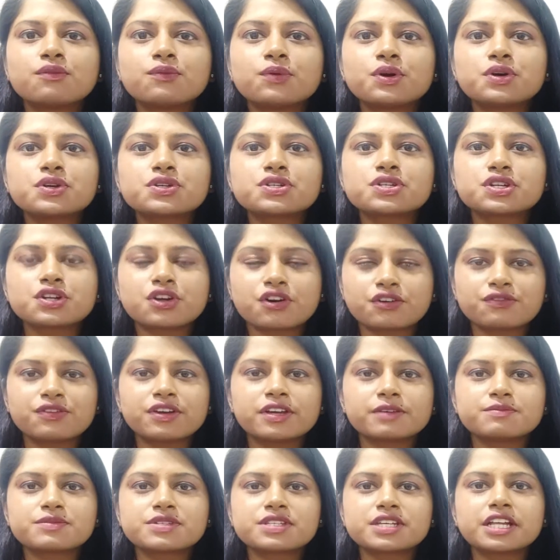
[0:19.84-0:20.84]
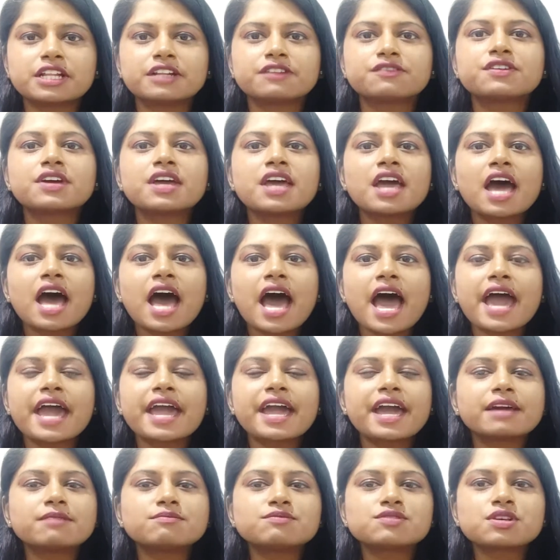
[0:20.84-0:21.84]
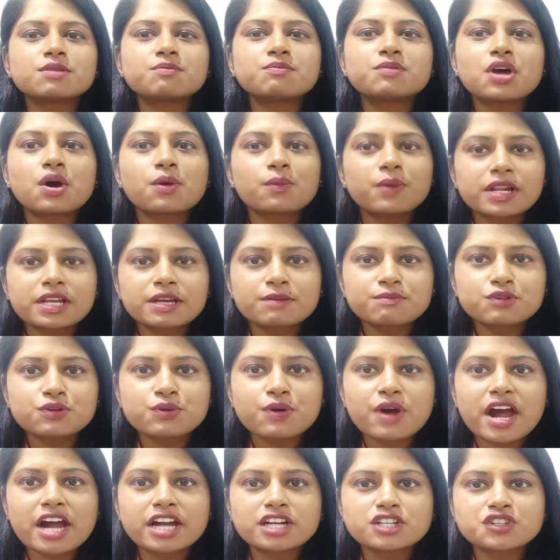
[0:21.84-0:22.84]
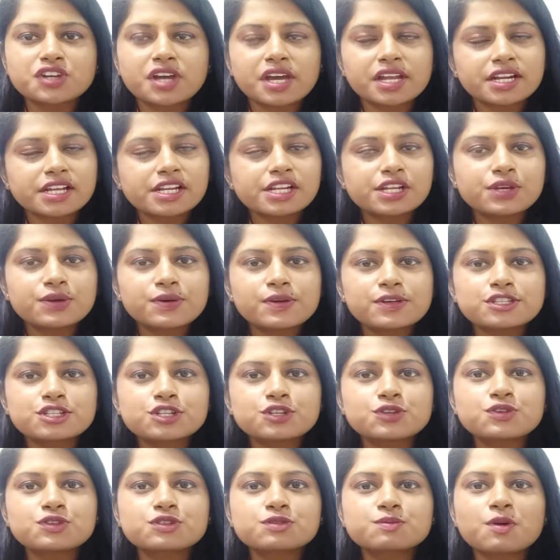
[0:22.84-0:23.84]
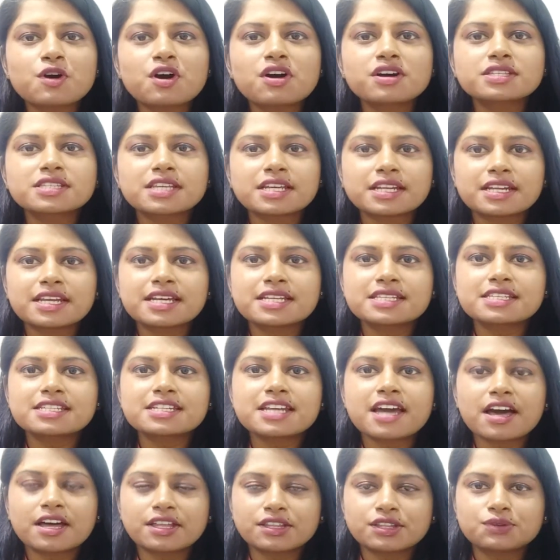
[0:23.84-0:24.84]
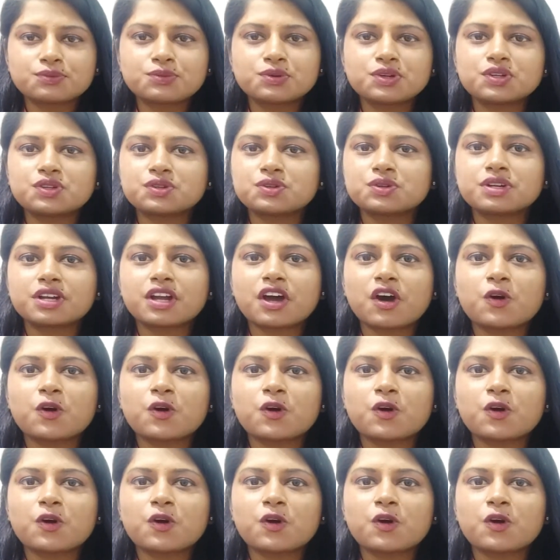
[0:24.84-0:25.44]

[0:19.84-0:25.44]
version of himself. Hi, I'm Sapna. Welcome to our channel US News Box and let's start the video